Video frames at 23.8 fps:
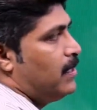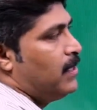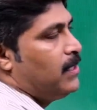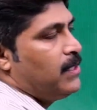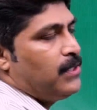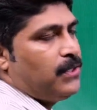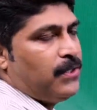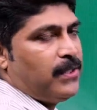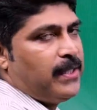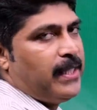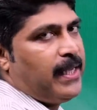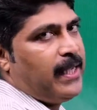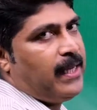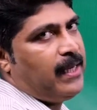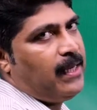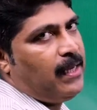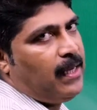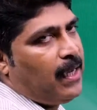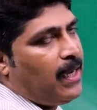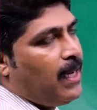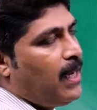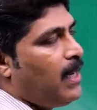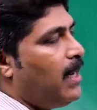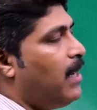So then
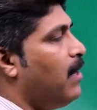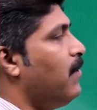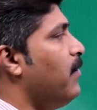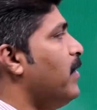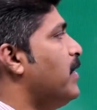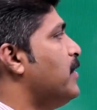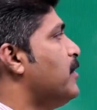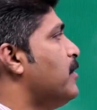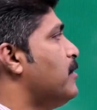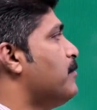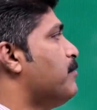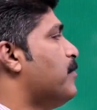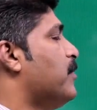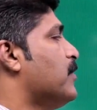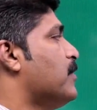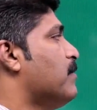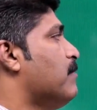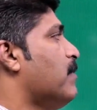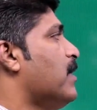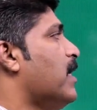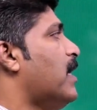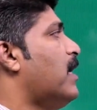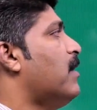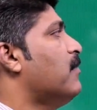how it is
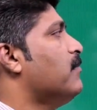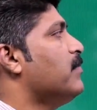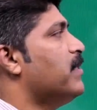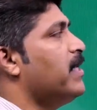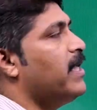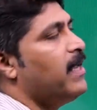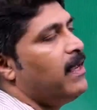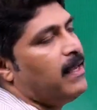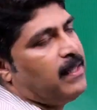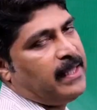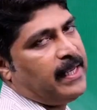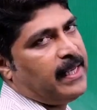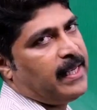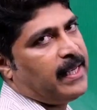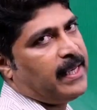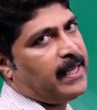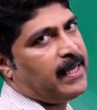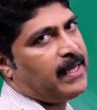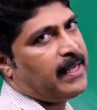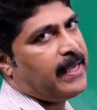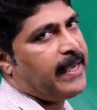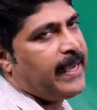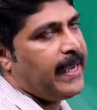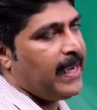possible, how they
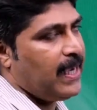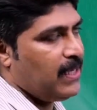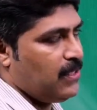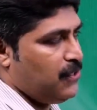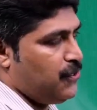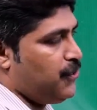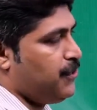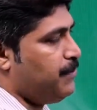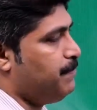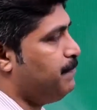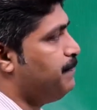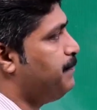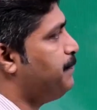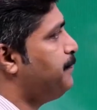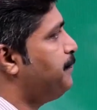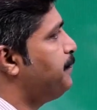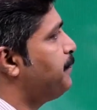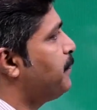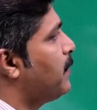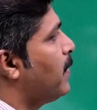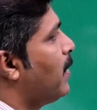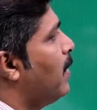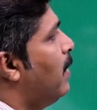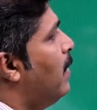can catch.
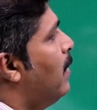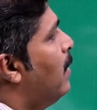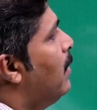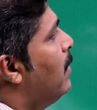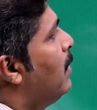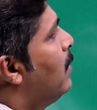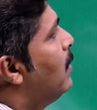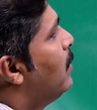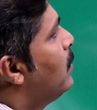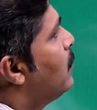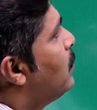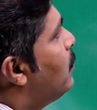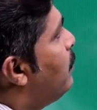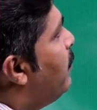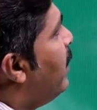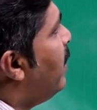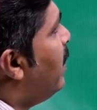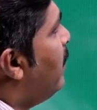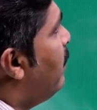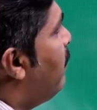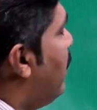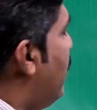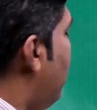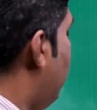So
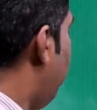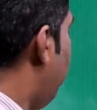whenever